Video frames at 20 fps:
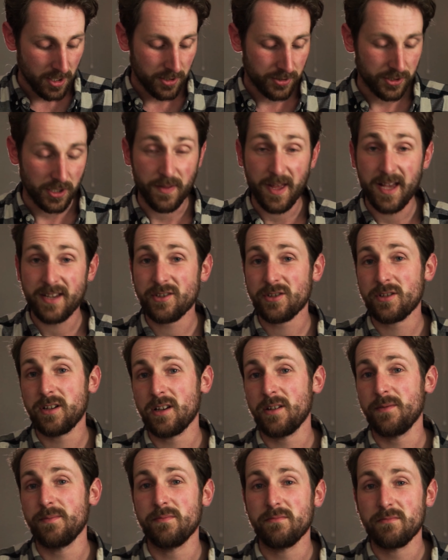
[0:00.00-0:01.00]
So there's just
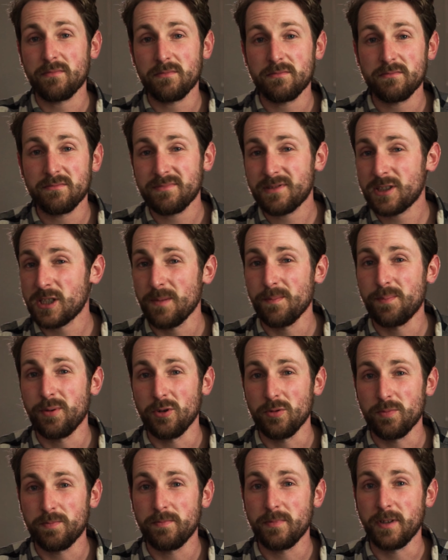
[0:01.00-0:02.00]
like a
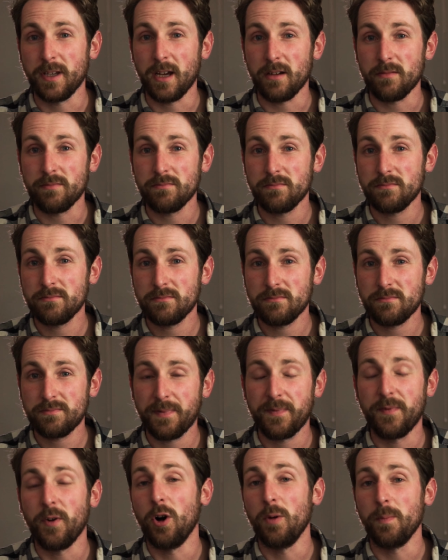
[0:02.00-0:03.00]
simple, you know,
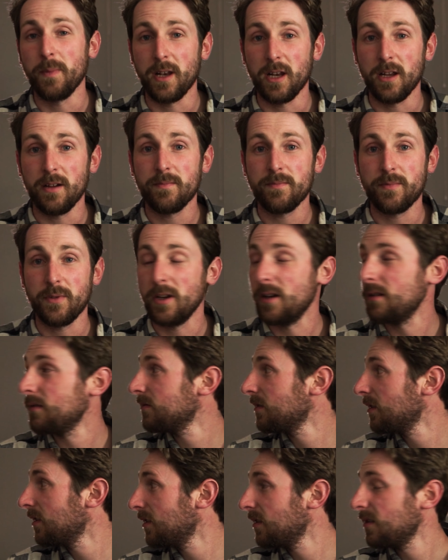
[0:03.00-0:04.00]
formula that
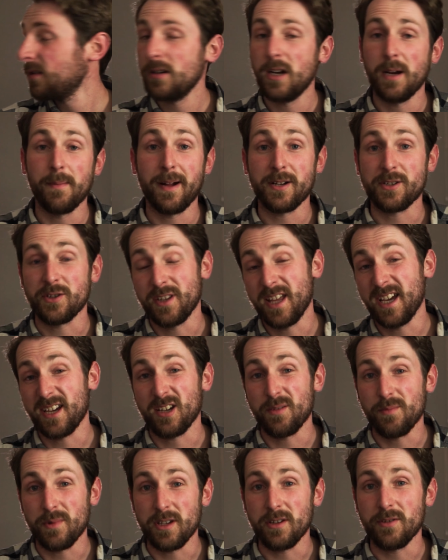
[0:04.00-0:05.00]
I imagine they're
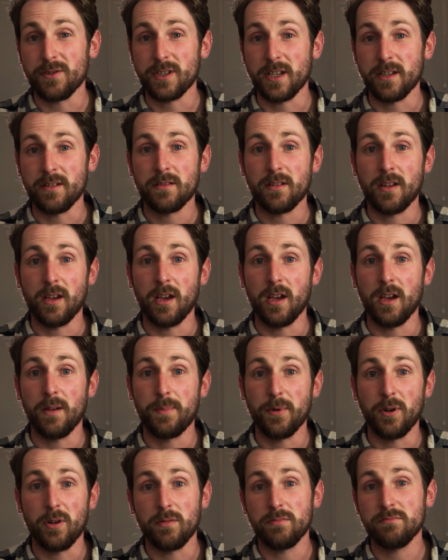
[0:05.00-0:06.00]
going to be using,
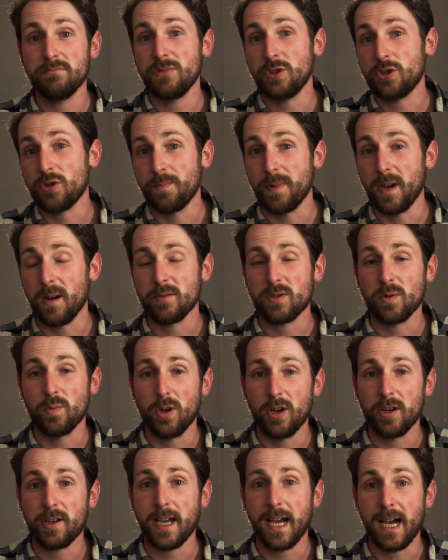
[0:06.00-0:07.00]
but you should be able to
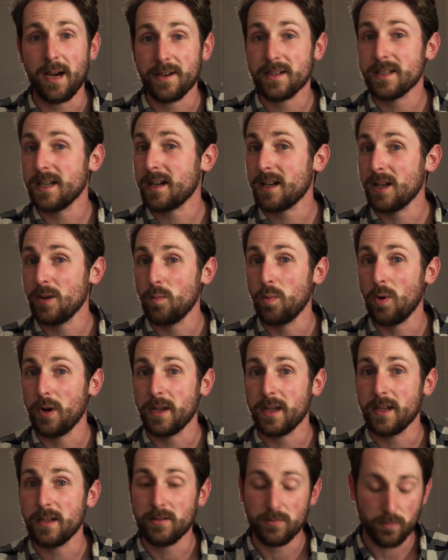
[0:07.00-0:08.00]
work out exactly
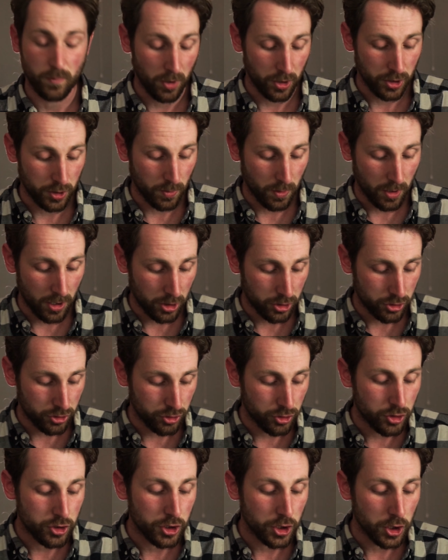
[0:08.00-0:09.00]
what you are
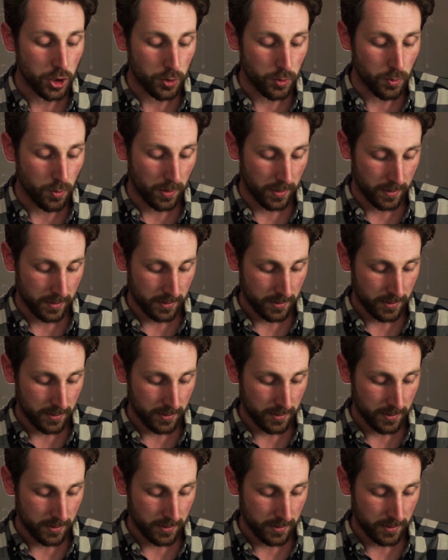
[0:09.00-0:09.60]
due.